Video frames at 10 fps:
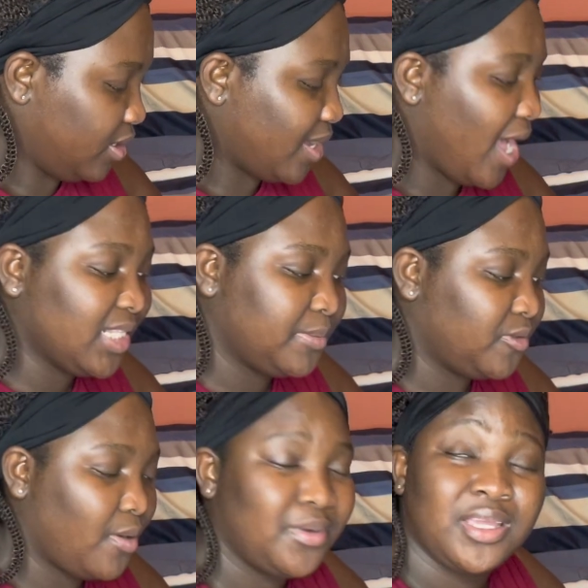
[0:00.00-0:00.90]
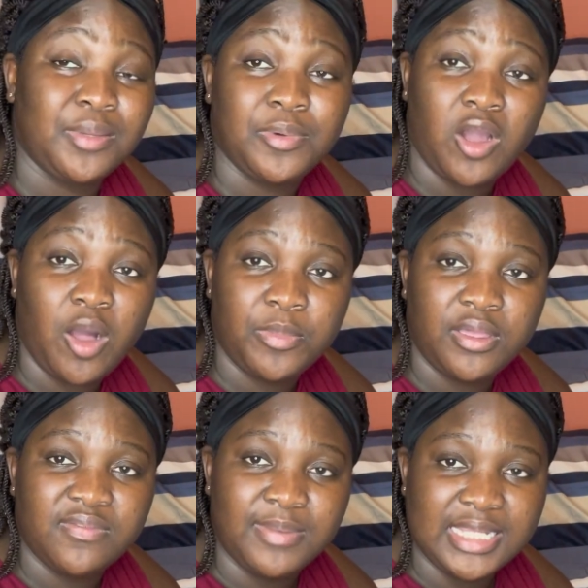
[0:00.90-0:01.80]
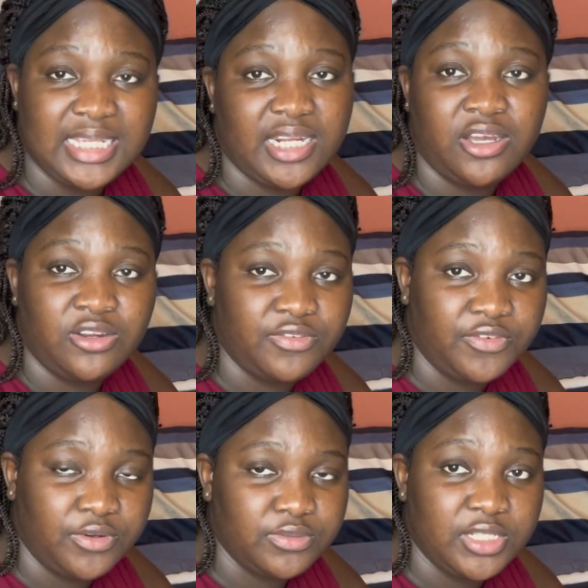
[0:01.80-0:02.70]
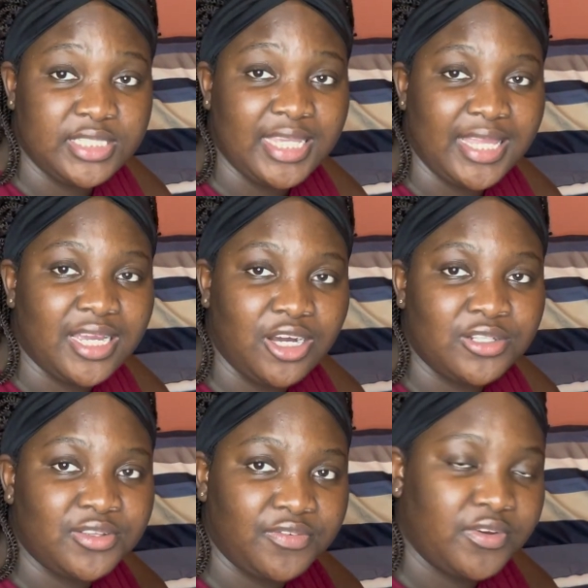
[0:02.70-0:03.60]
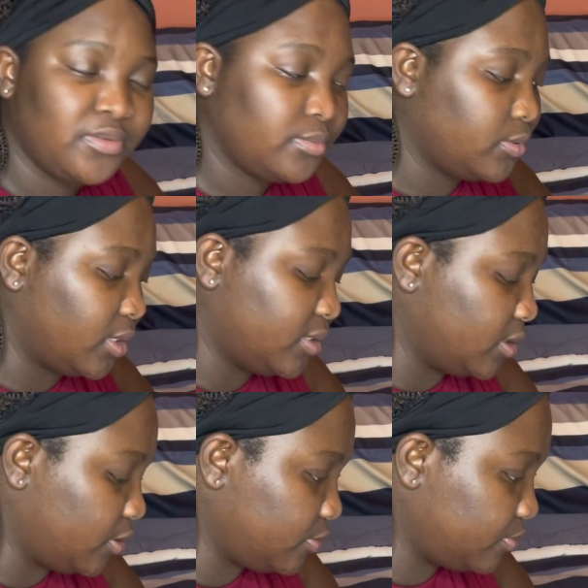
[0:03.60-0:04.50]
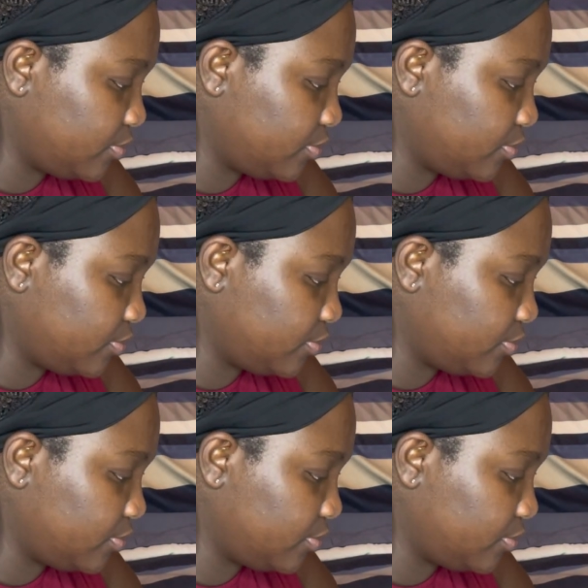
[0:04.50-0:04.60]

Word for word: Actually, do I want to keep a copy of my data on the phone? The data on the phone? That's enough.